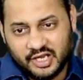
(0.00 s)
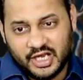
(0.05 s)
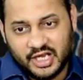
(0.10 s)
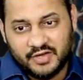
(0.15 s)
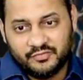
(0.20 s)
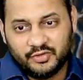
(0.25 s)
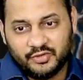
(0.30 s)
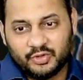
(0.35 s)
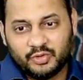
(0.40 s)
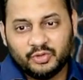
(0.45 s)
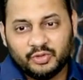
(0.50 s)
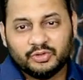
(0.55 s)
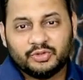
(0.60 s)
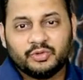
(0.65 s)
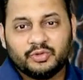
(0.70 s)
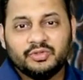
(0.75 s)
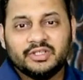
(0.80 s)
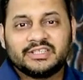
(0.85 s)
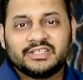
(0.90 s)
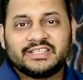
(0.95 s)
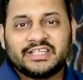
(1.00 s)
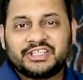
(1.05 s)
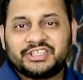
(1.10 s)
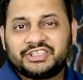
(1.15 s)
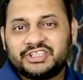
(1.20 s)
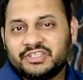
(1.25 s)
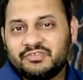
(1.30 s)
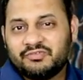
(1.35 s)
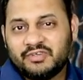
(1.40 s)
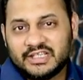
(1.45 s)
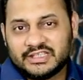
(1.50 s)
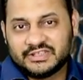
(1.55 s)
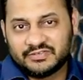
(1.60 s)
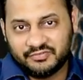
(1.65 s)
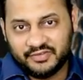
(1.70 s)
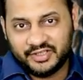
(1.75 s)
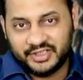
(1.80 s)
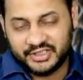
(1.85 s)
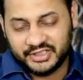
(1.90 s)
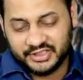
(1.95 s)
If you go through the section wise
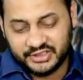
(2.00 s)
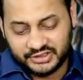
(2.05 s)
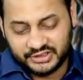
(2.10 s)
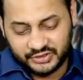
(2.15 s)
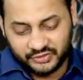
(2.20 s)
weightage,